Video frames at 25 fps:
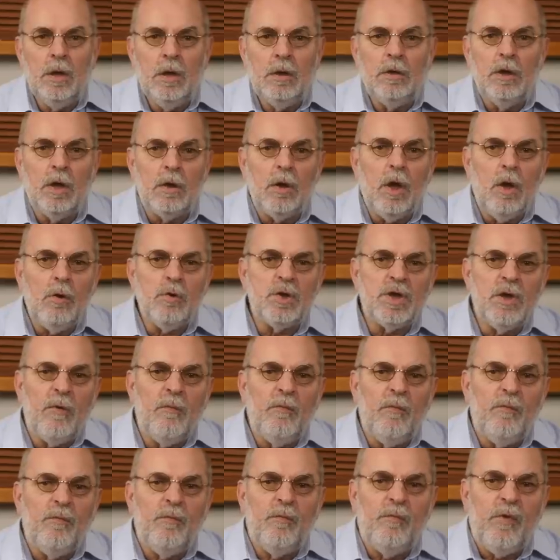The lows are
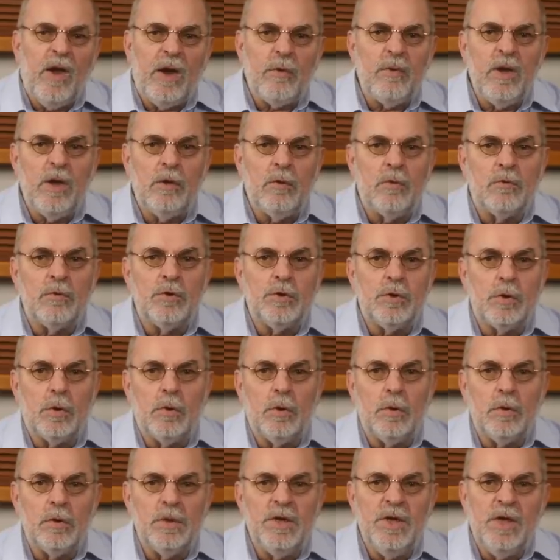very
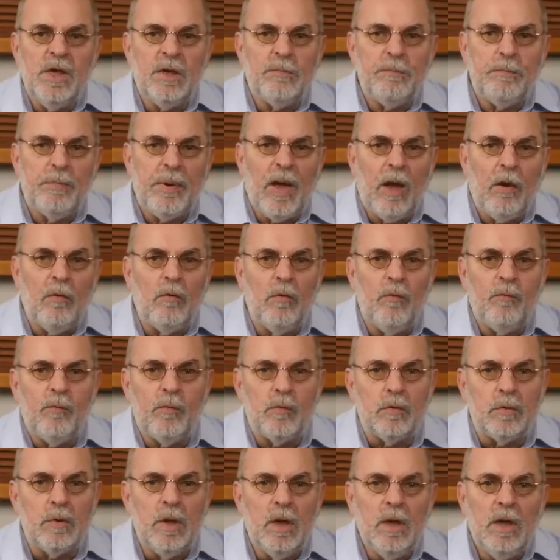controlled yet
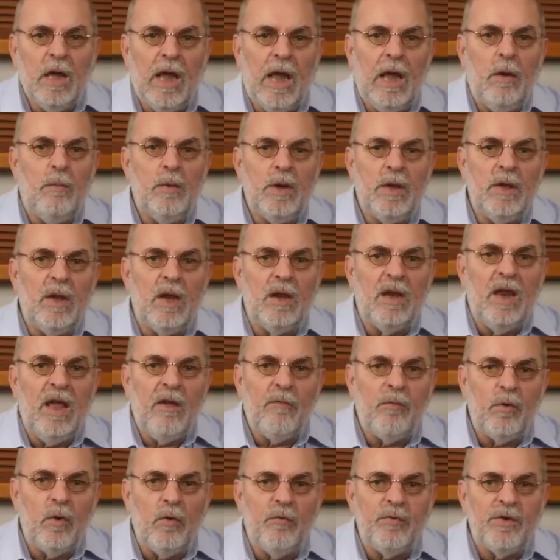powerful and with a
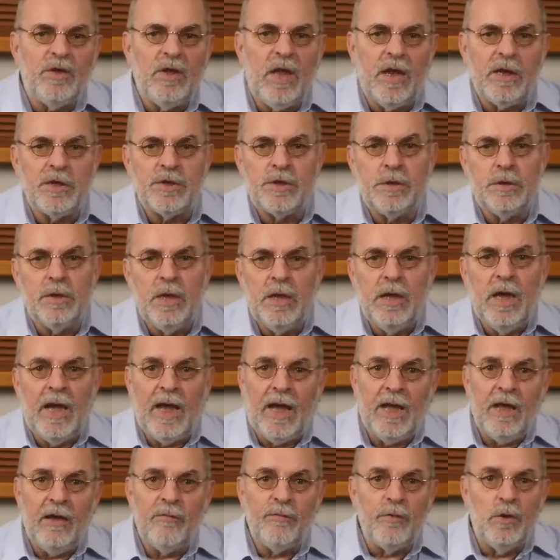level of texture
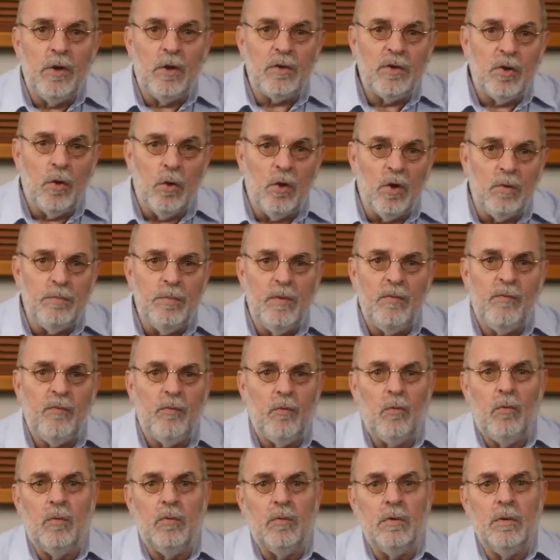I have not heard
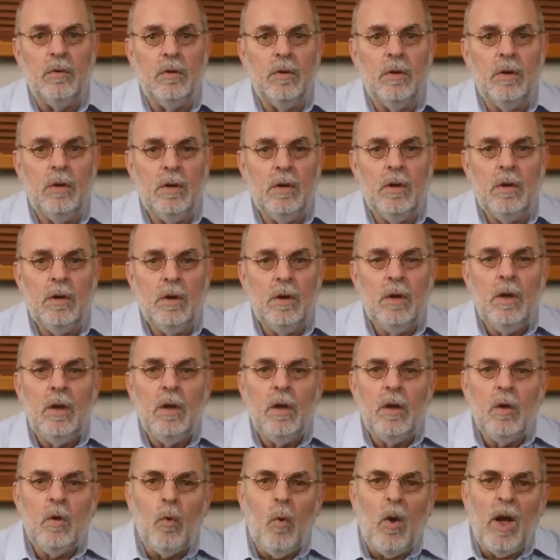before.
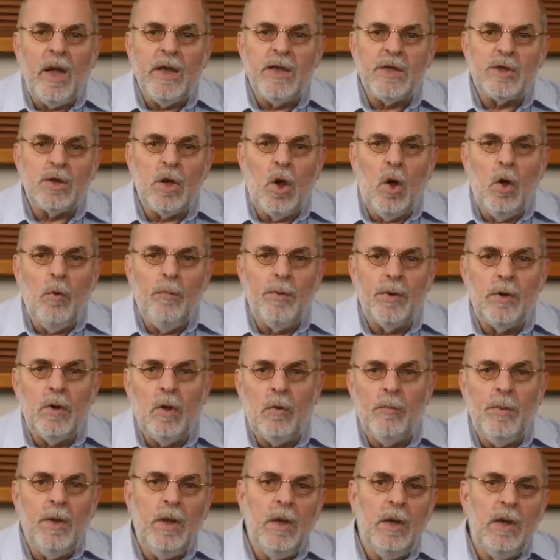Choirs open
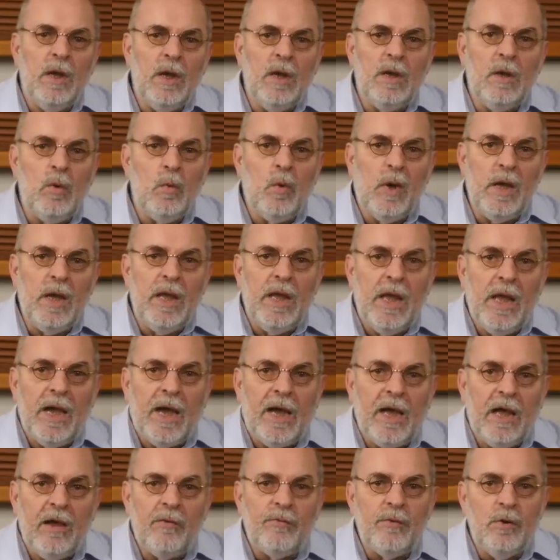up in a way
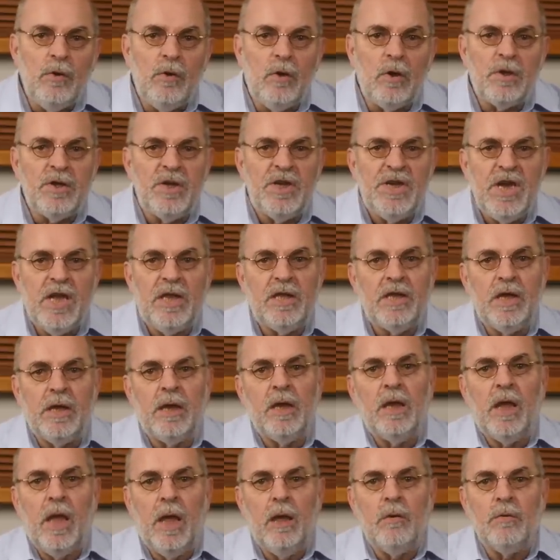I have not yet
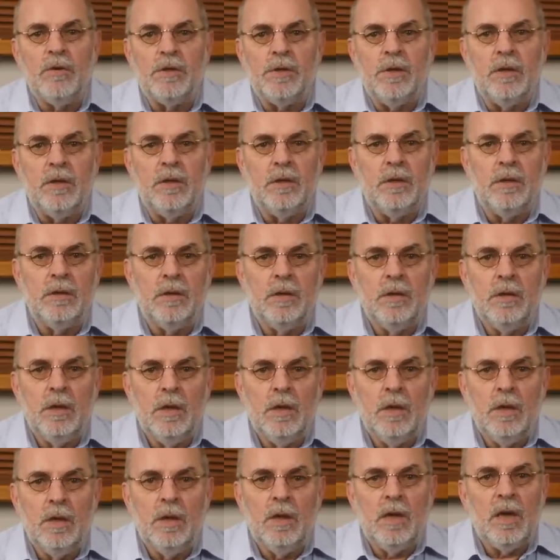encountered.
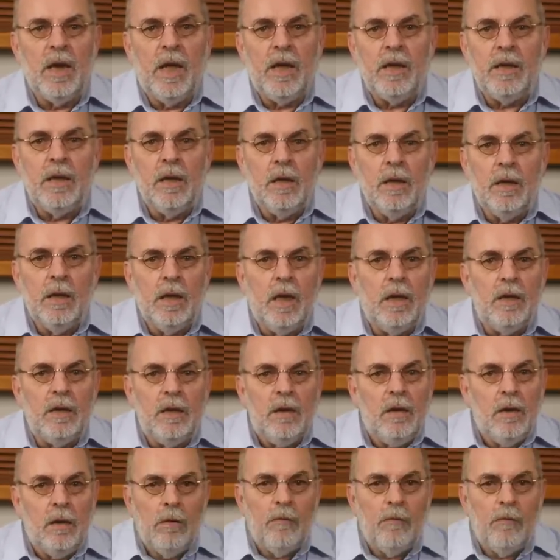Like in